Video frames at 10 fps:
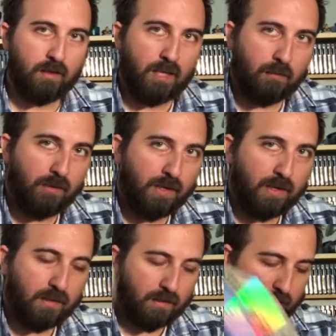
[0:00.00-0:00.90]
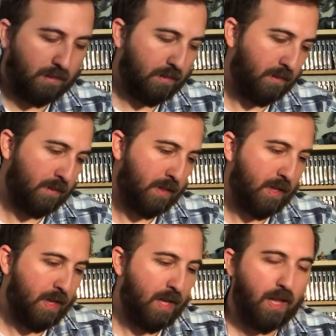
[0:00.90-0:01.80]
Demo Disc,
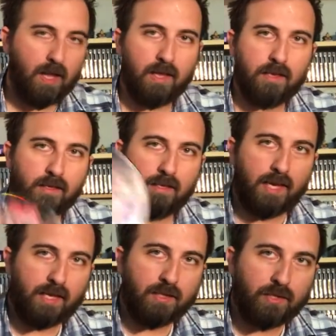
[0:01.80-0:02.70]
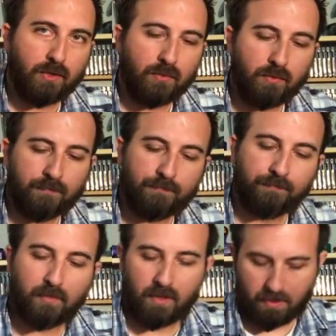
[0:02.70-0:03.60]
and Tekken 2.
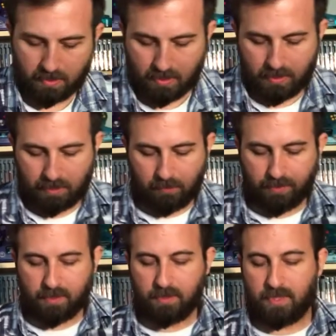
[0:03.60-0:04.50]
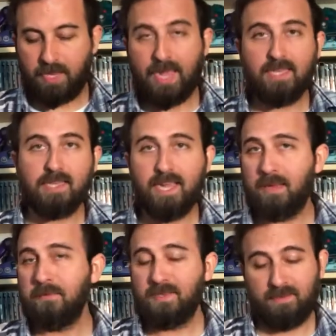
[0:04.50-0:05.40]
Now we'll get into the case
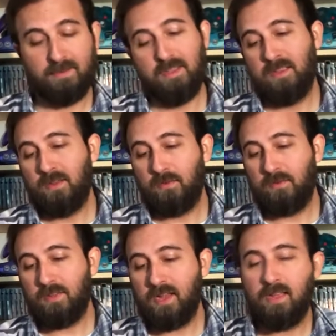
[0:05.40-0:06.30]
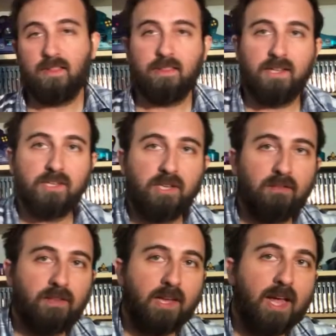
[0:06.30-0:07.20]
games. We've got Legend
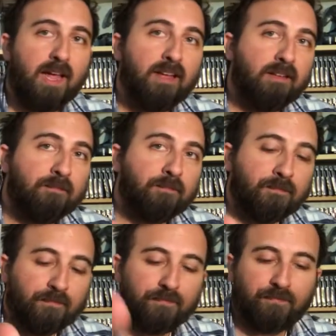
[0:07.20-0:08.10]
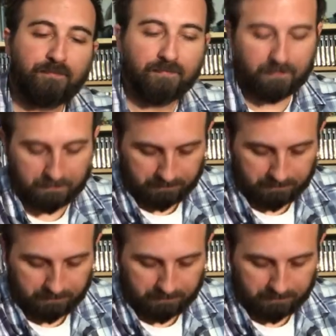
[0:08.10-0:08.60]
of Legaia. Legia